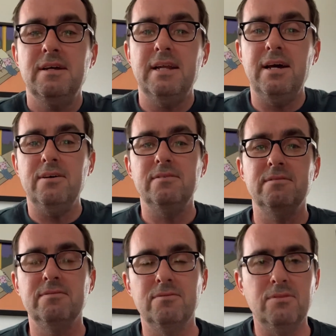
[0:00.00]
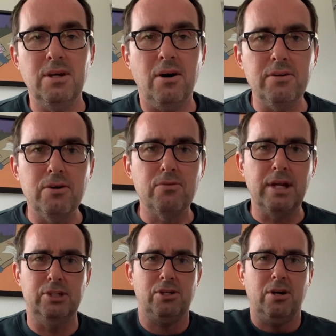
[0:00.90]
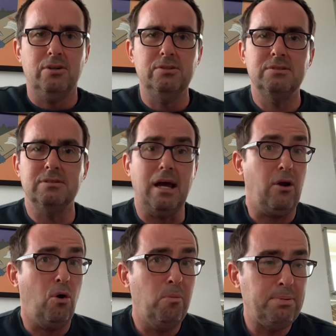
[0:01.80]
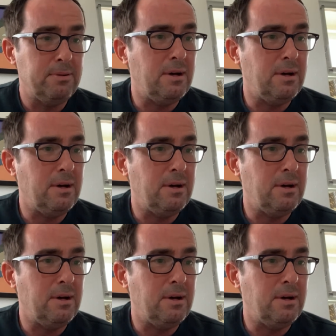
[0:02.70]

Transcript: Now, we all know Ray Charles, I hope.